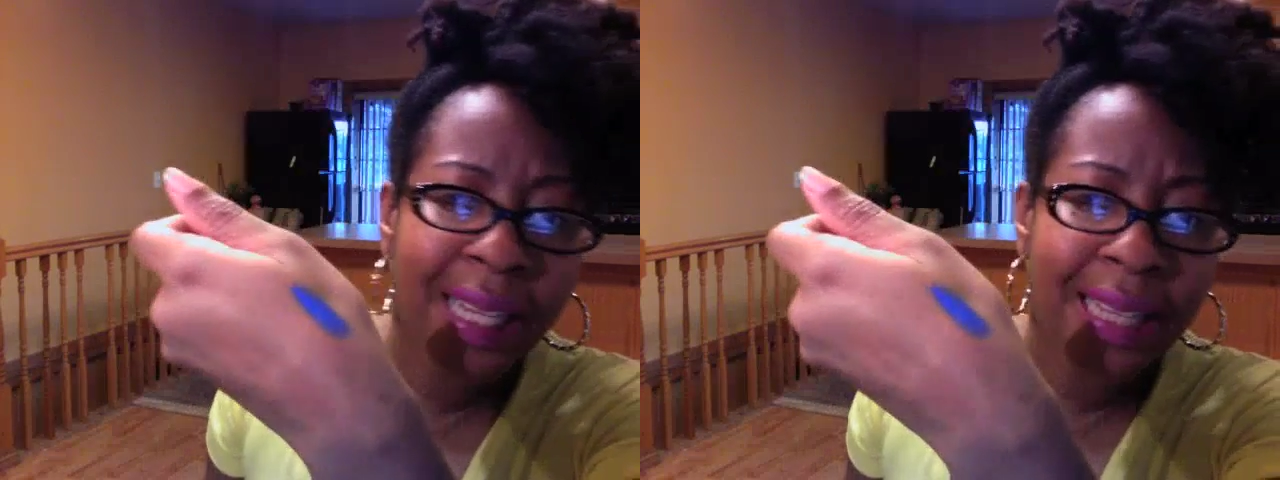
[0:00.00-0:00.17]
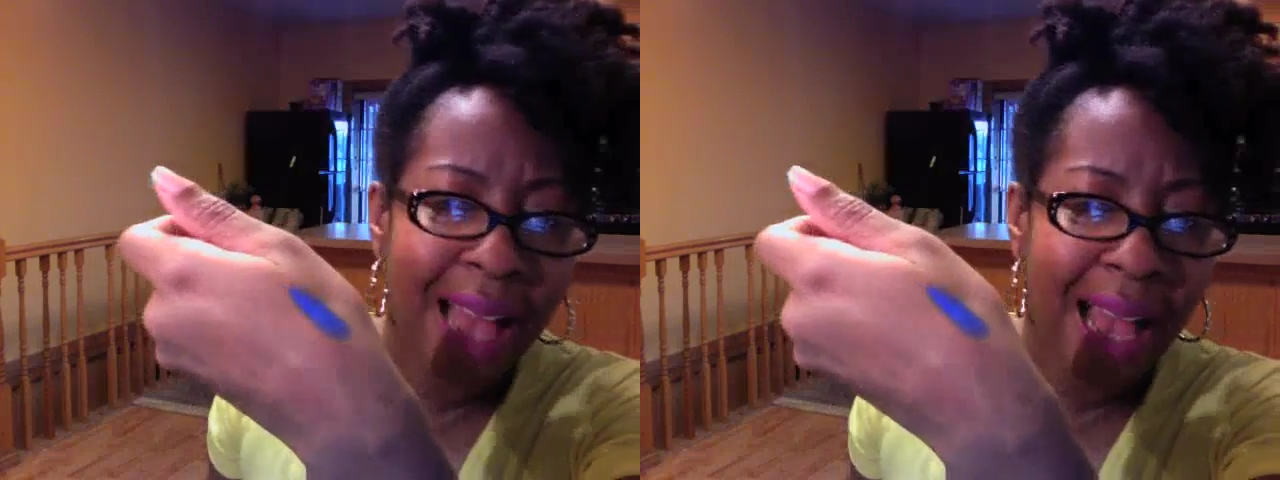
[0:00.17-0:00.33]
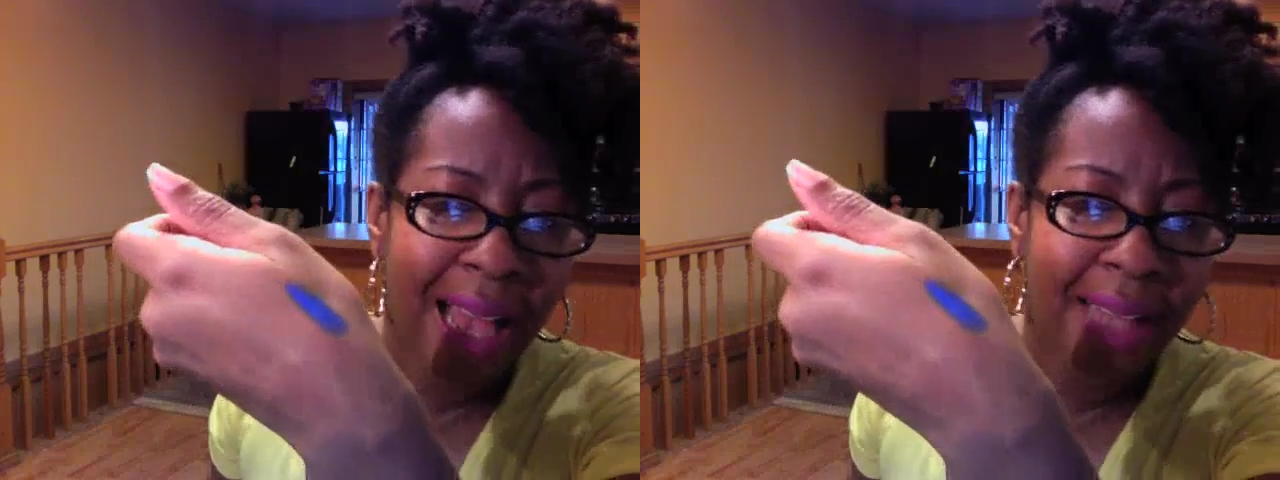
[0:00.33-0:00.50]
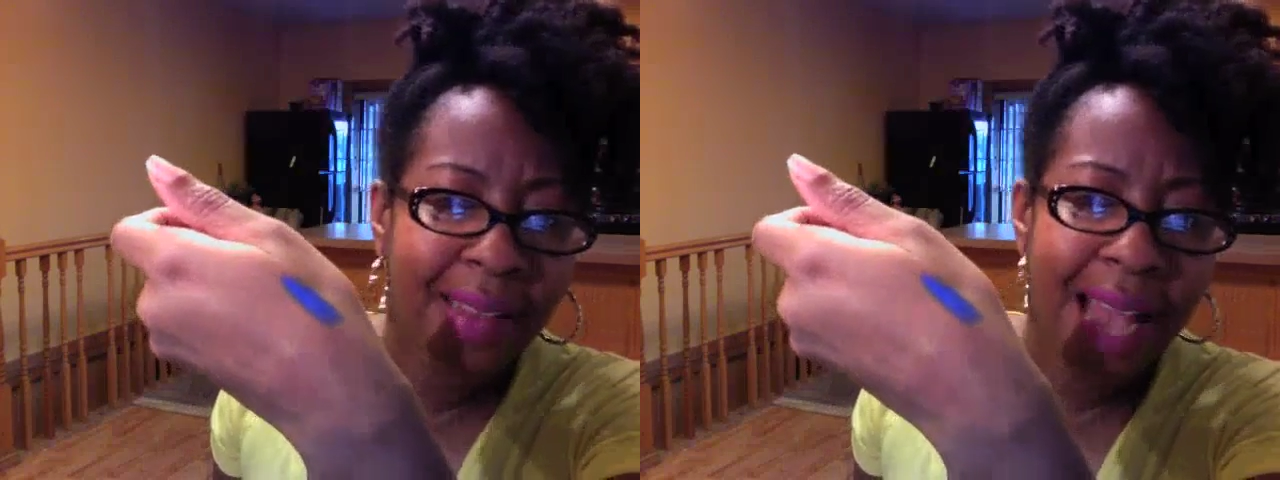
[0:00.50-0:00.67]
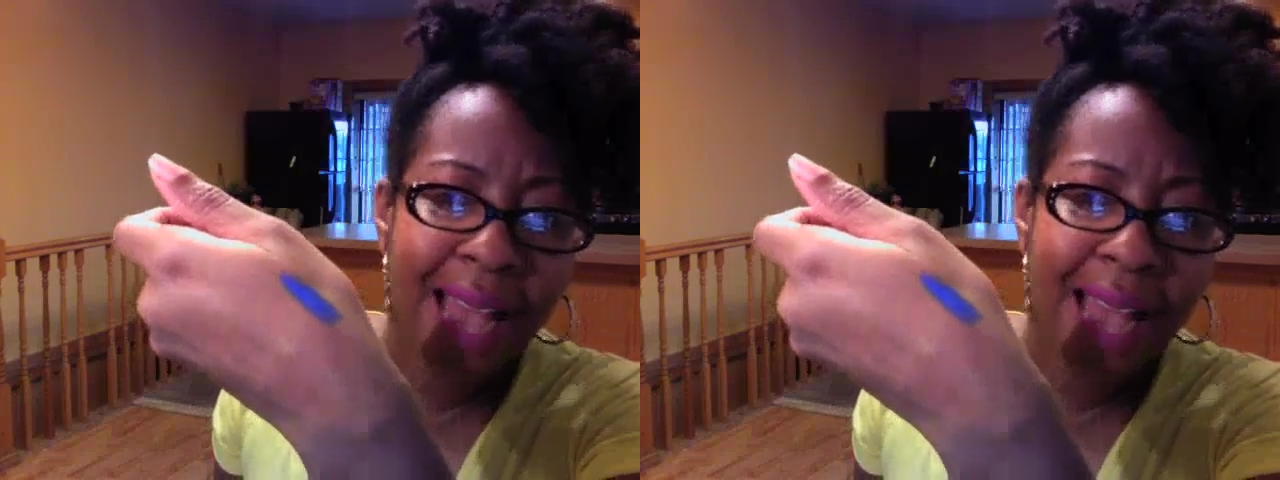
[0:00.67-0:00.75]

at that.